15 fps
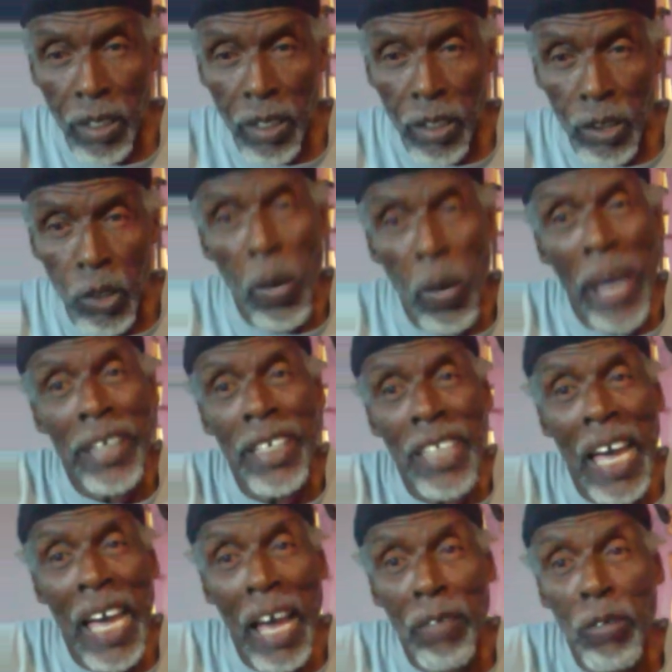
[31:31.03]
So why did
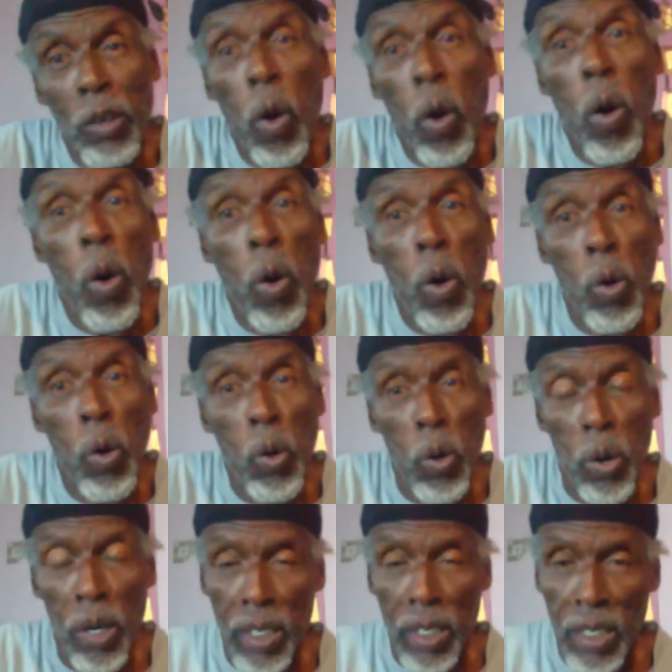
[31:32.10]
I have to go
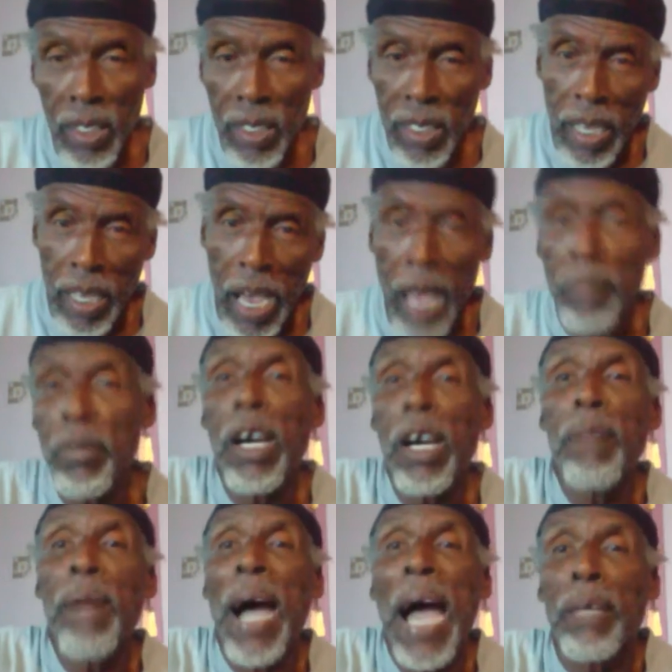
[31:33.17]
and
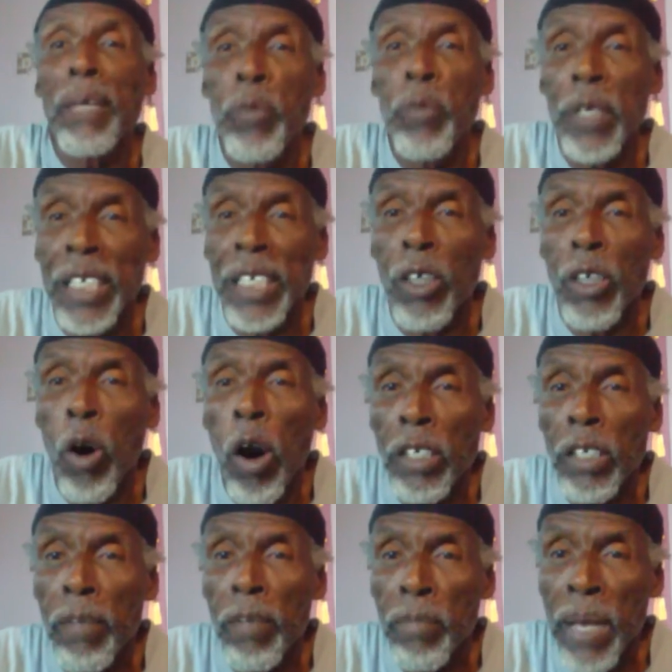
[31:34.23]
become a high priest in the
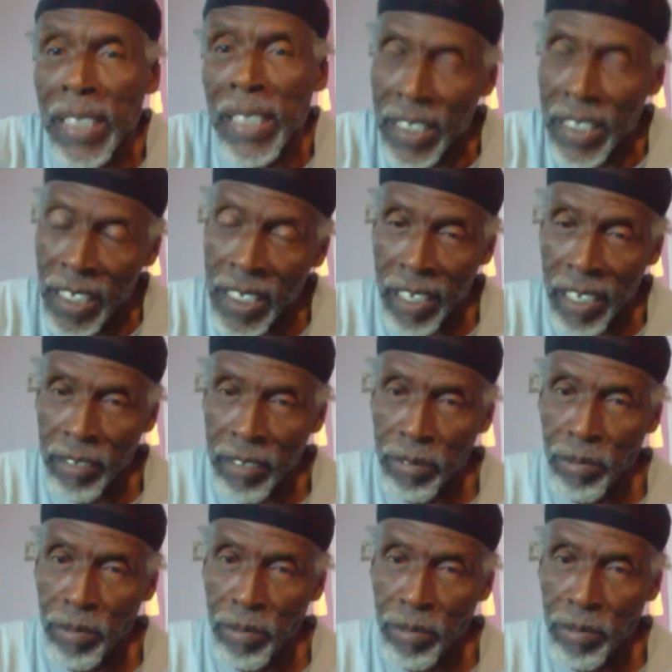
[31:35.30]
order of Melchizedek?